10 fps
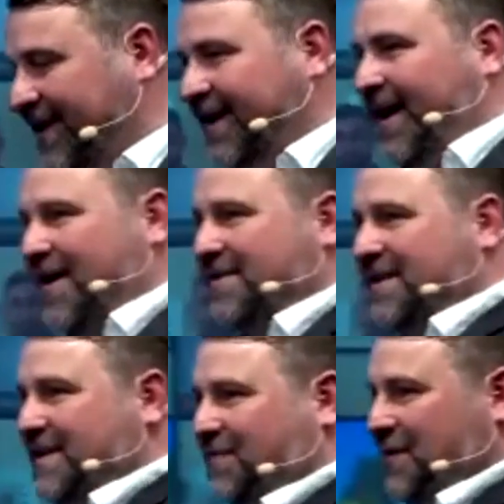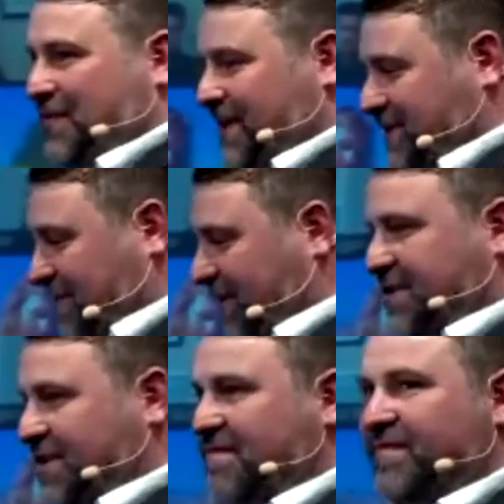Over the last few weeks and months,
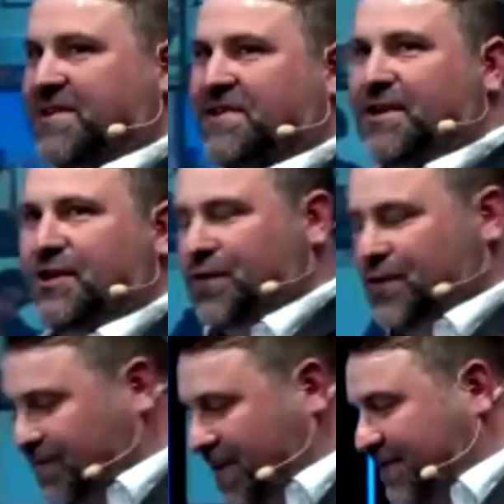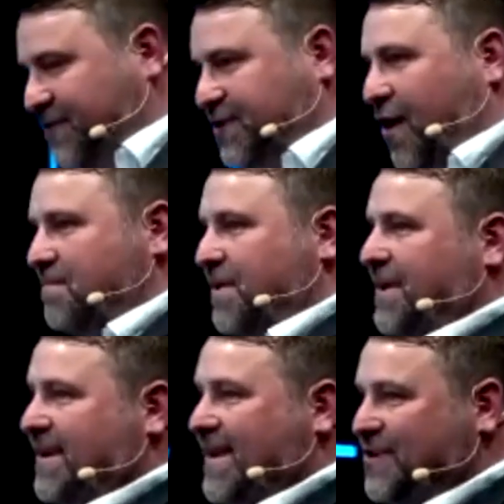I've invested a huge amount of time, money, and
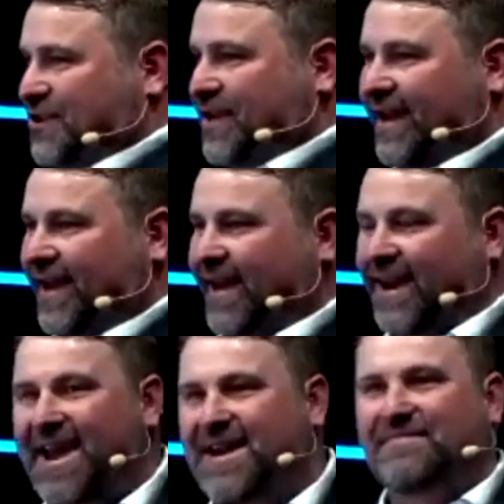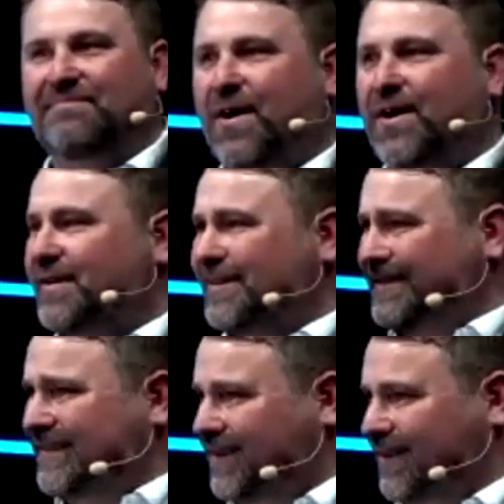energy in my
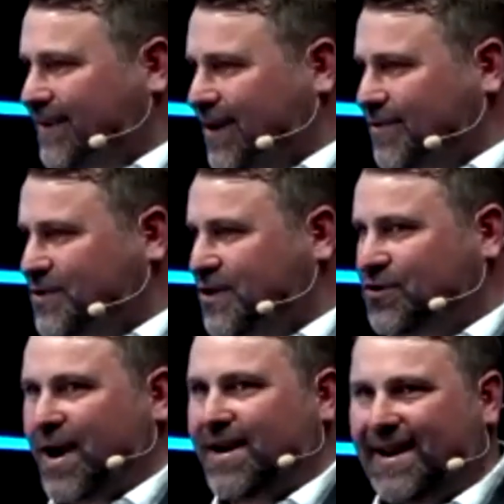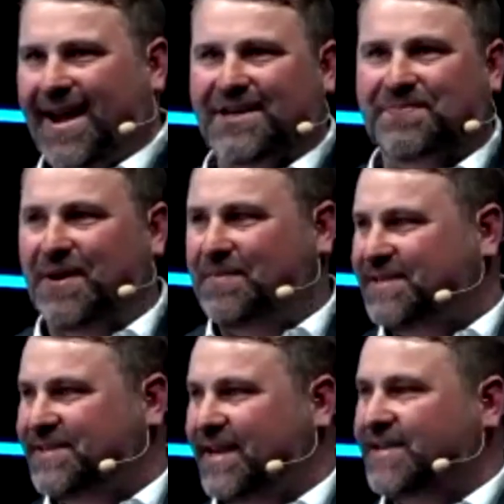coaching, training, expert
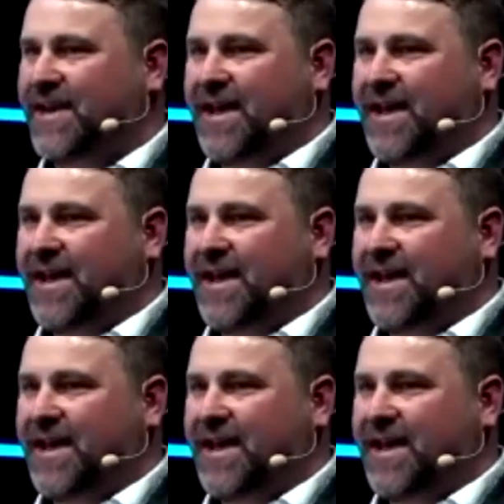business.